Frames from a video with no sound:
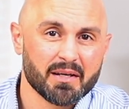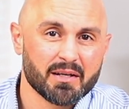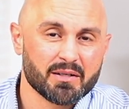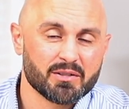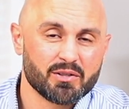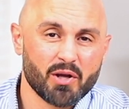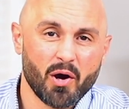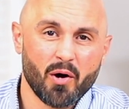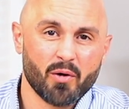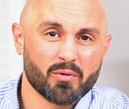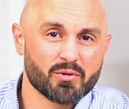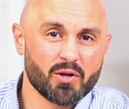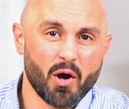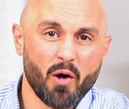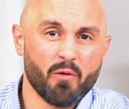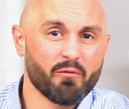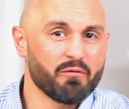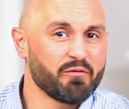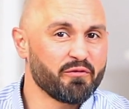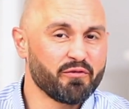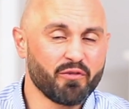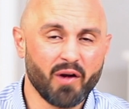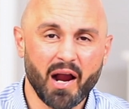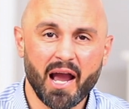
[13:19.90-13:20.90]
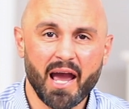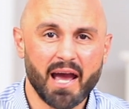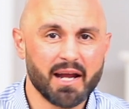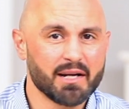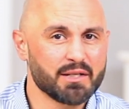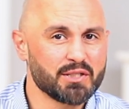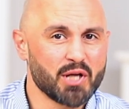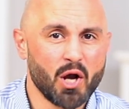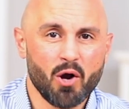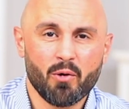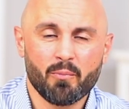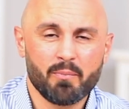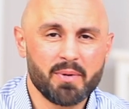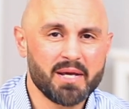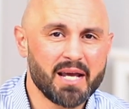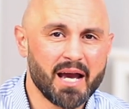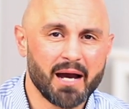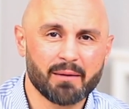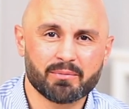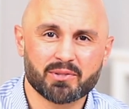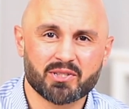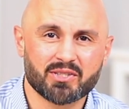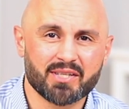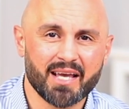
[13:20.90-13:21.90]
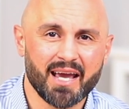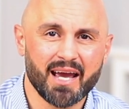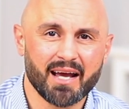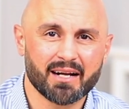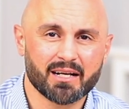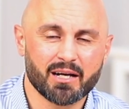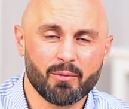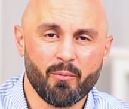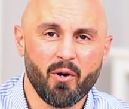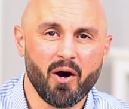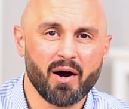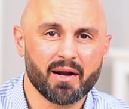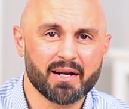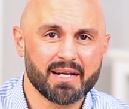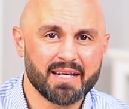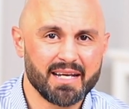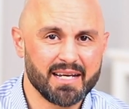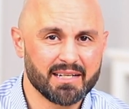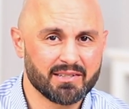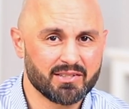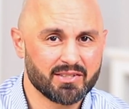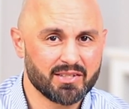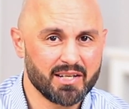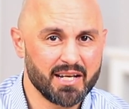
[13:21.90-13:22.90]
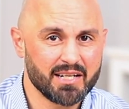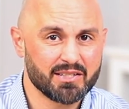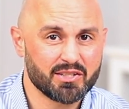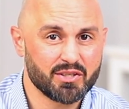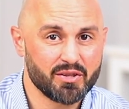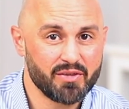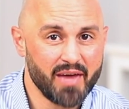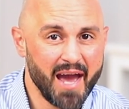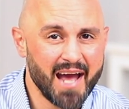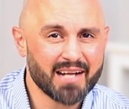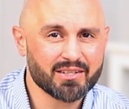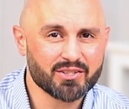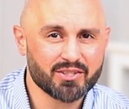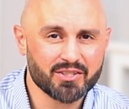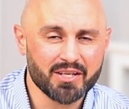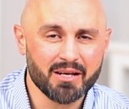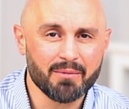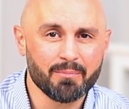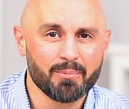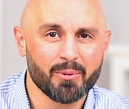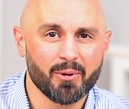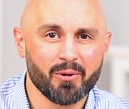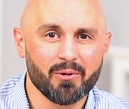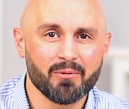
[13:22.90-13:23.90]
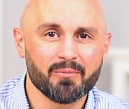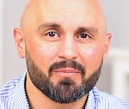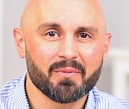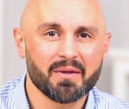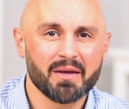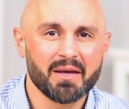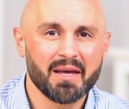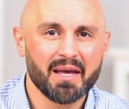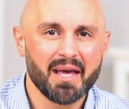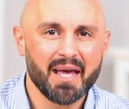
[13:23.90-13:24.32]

Don't fret. Don't be upset. Come on. It's that simple.